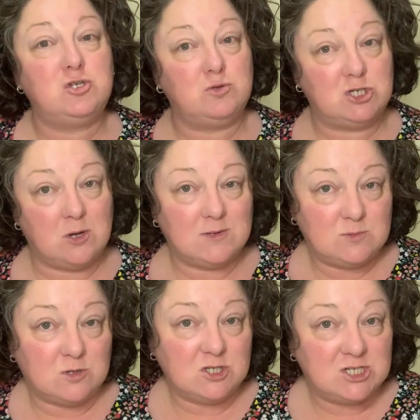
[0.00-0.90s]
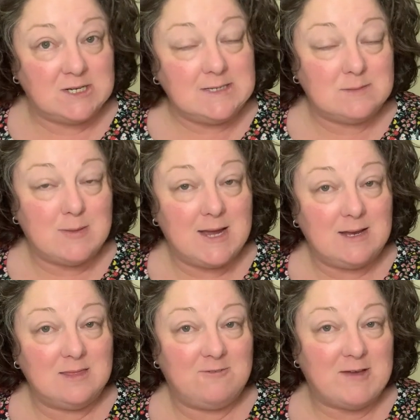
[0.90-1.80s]
She'll show us what she's made
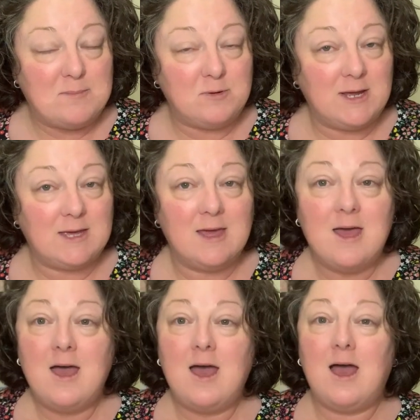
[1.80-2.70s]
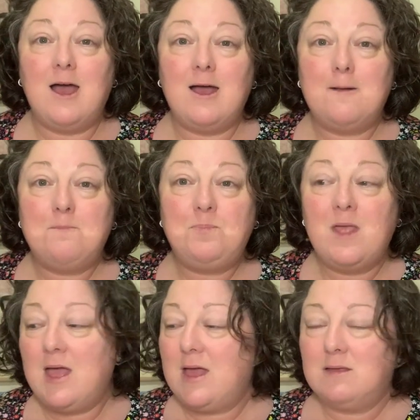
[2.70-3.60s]
in the fabric.
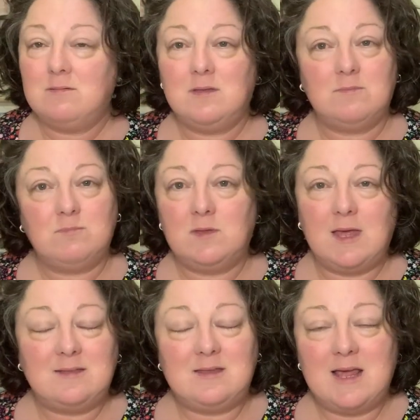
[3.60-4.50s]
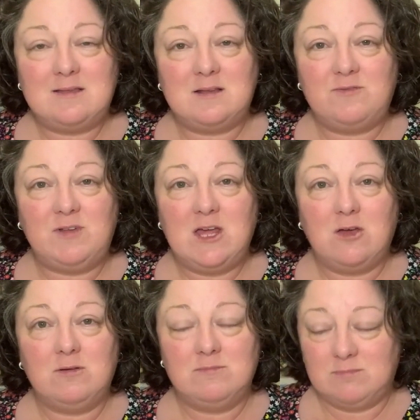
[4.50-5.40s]
It's an excellent
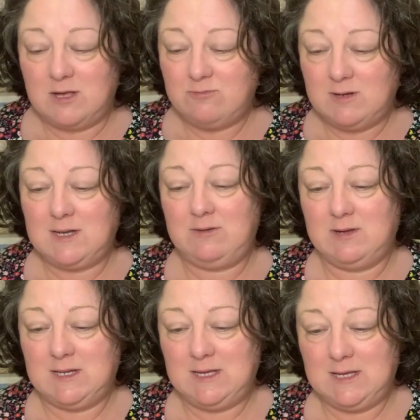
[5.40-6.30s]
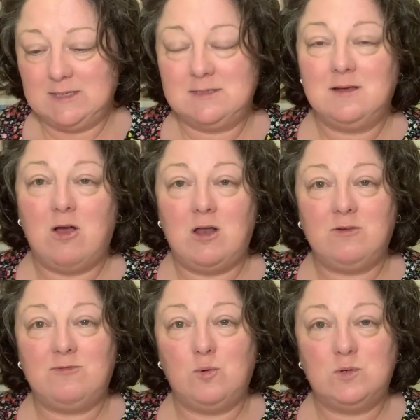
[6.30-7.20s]
video. It really, really is. I
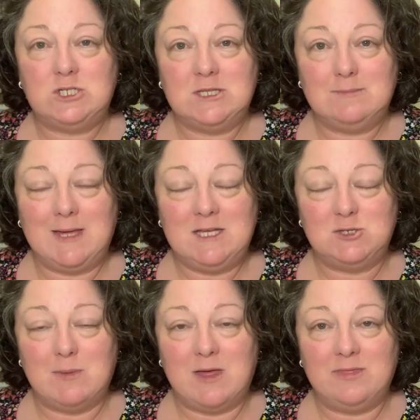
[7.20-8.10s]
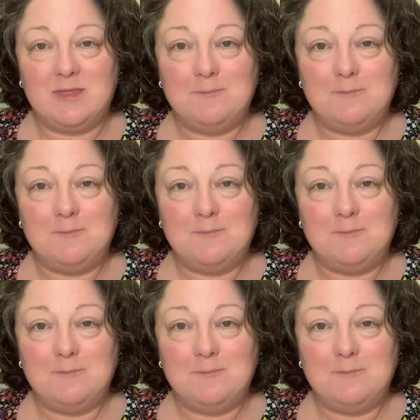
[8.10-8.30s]
look forward to them each month.